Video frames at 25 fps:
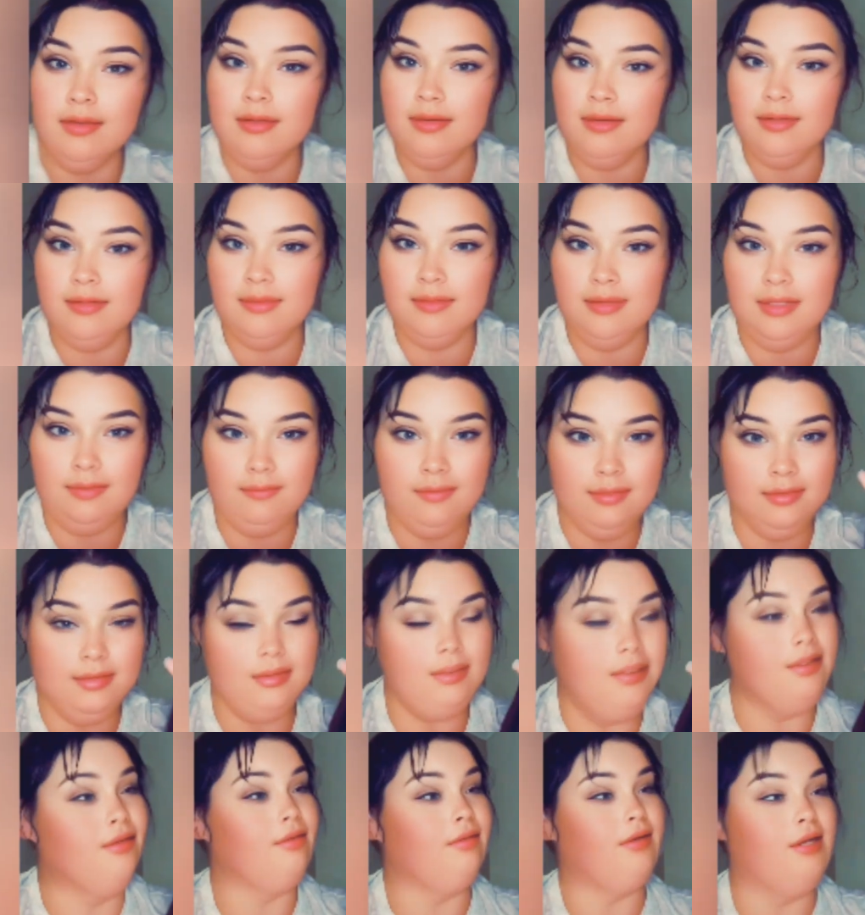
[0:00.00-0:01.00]
I've never
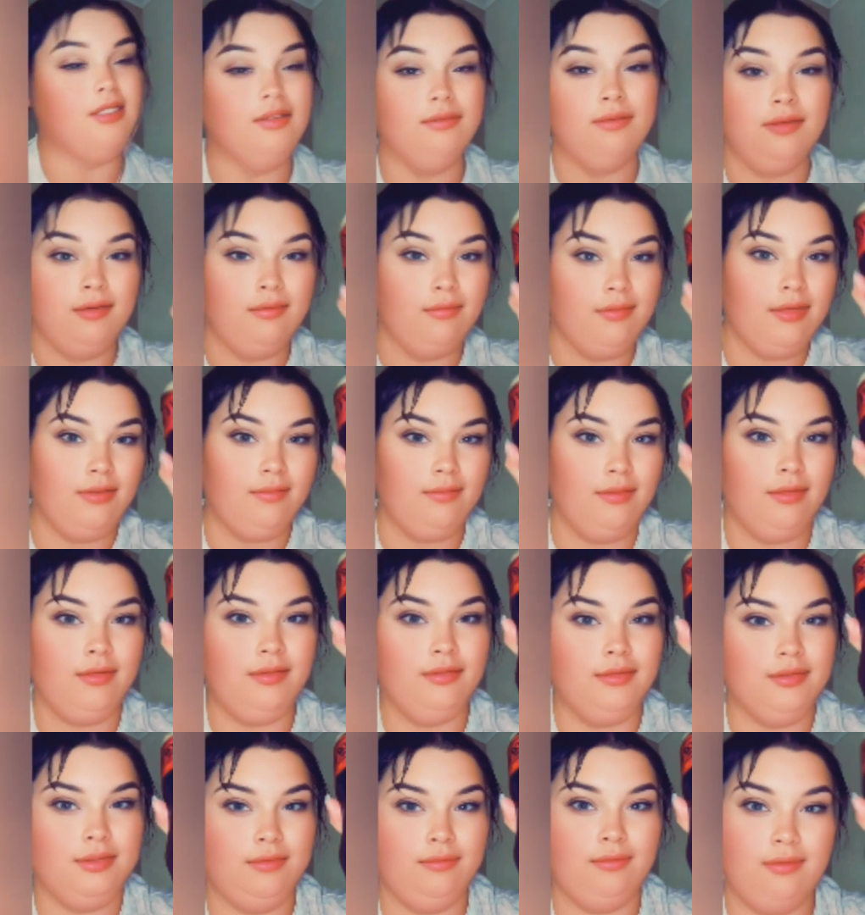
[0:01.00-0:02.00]
seen the raspberry flavored
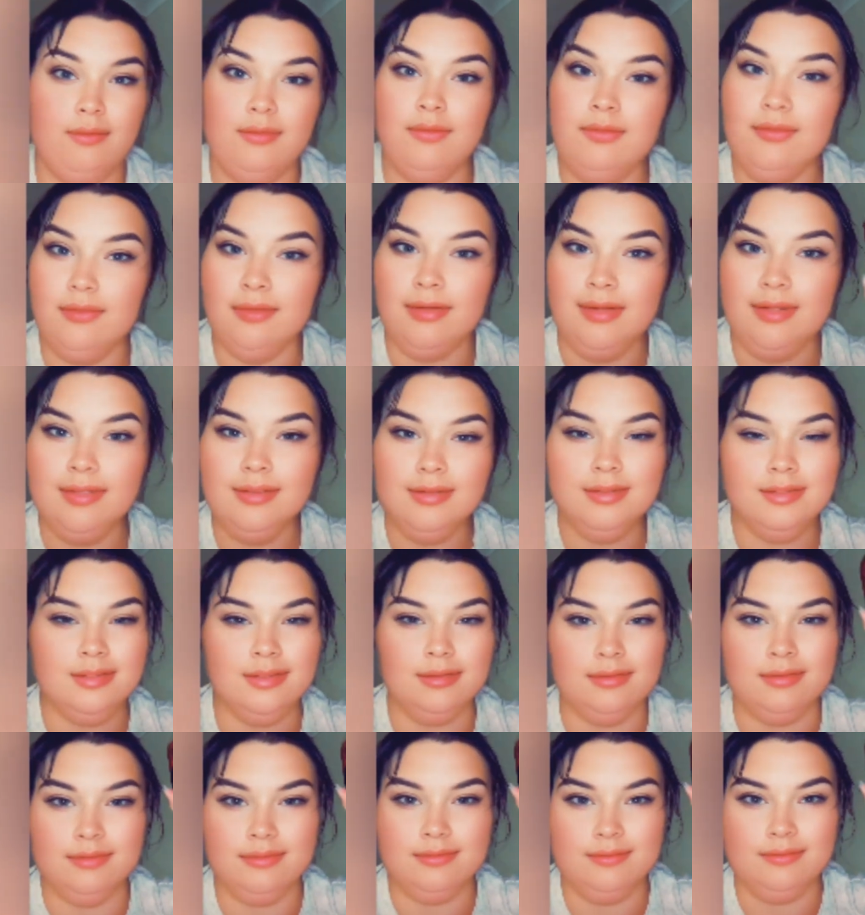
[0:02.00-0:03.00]
Coke Zero before,
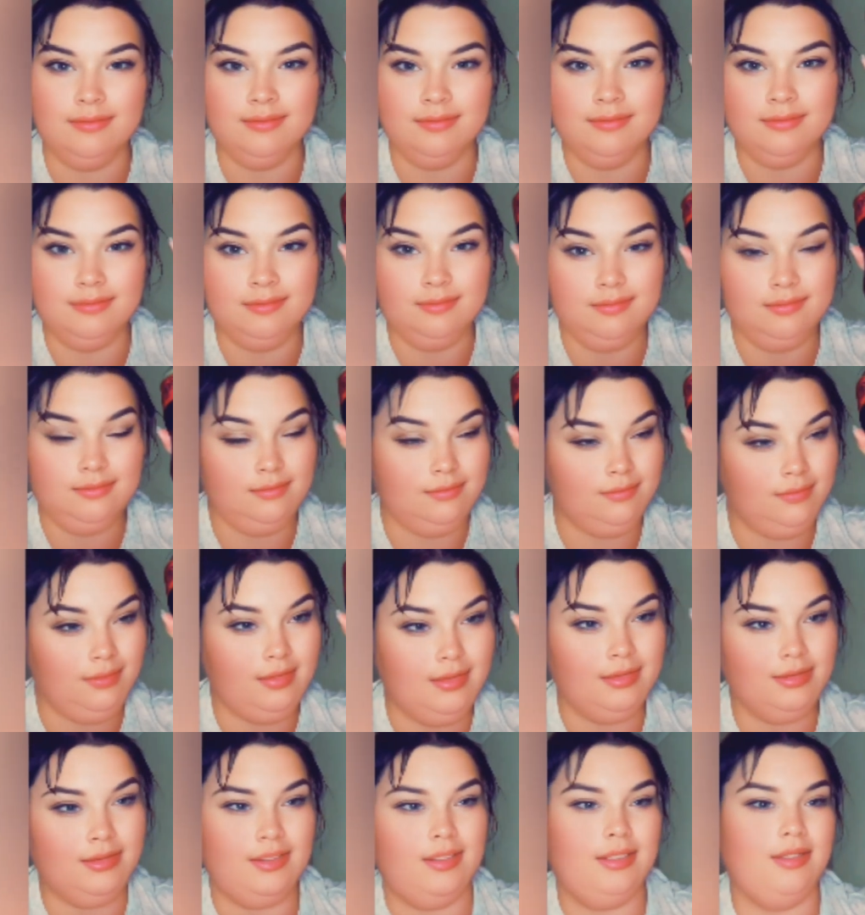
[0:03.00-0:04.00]
so
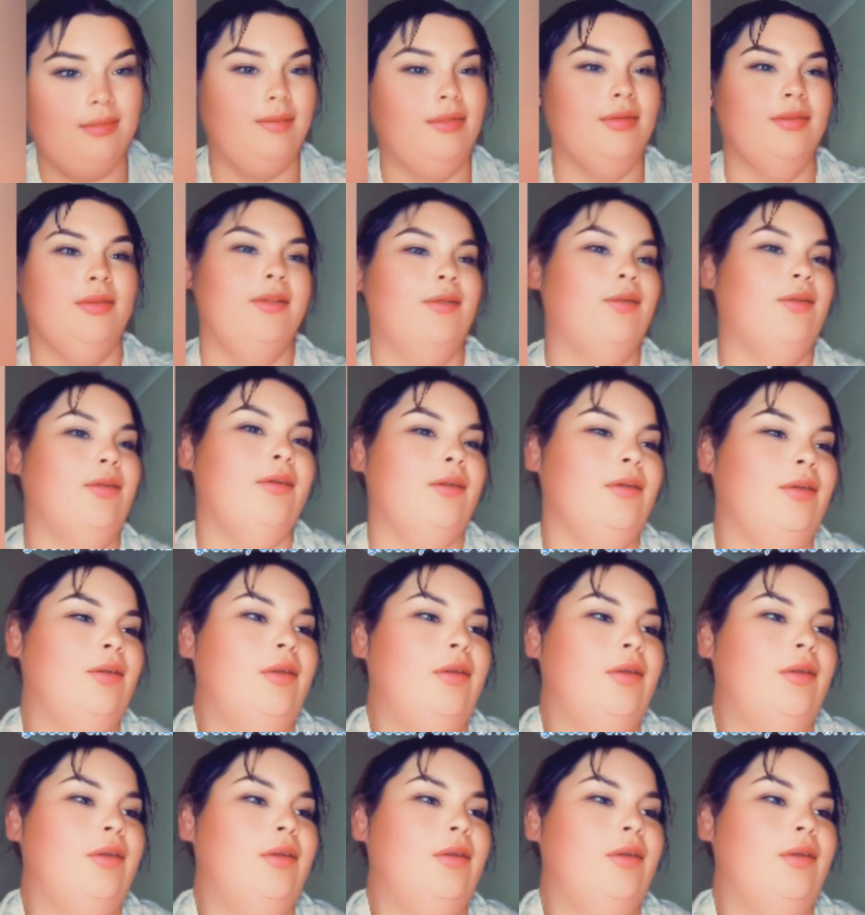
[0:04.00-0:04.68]
very excited about that.